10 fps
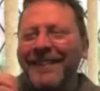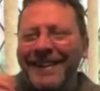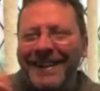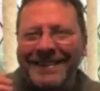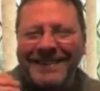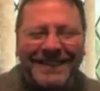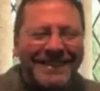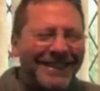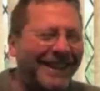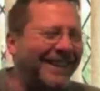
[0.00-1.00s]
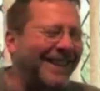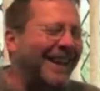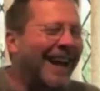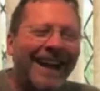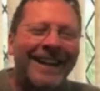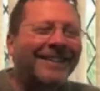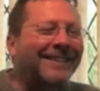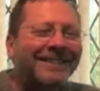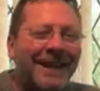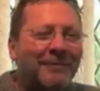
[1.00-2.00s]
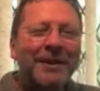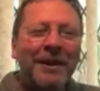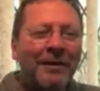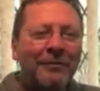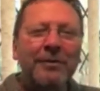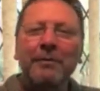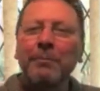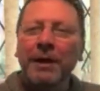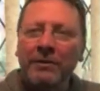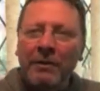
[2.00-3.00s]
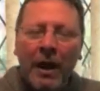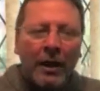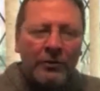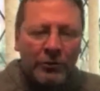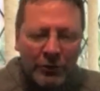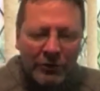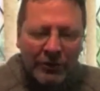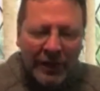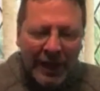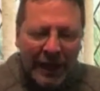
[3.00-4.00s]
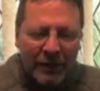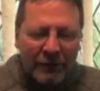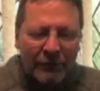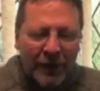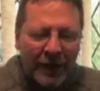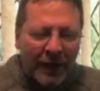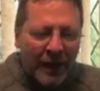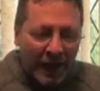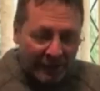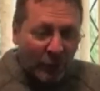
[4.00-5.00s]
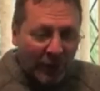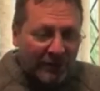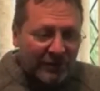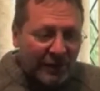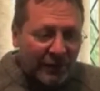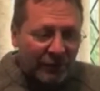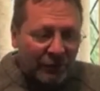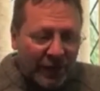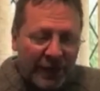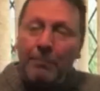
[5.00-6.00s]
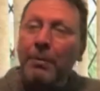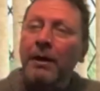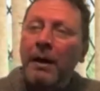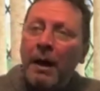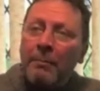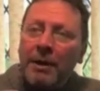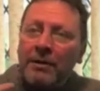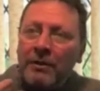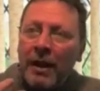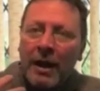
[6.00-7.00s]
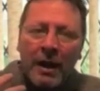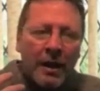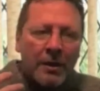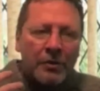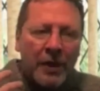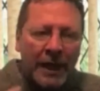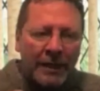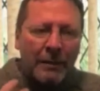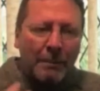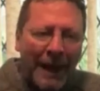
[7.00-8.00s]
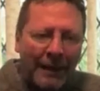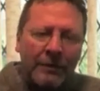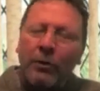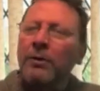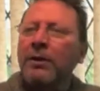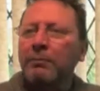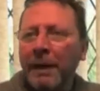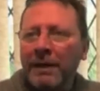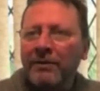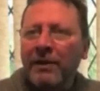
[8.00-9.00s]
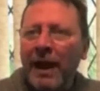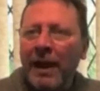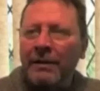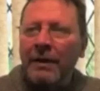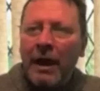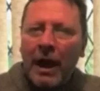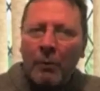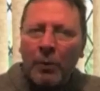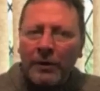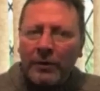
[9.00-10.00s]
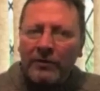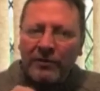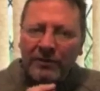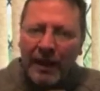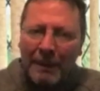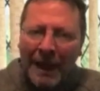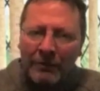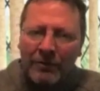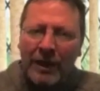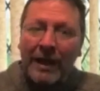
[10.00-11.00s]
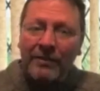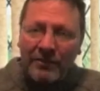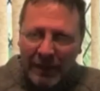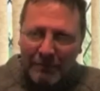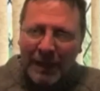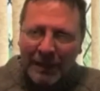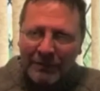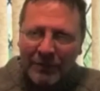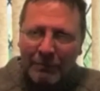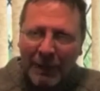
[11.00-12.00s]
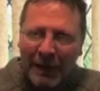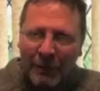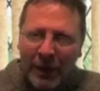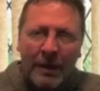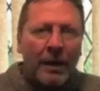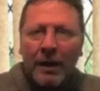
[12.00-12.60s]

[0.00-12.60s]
It's just like, you could just have a laugh with them, because as soon as you get out of the fear, it's quite serious, really. But because they depend on us being scared, and when you can step out of that and step back into your power,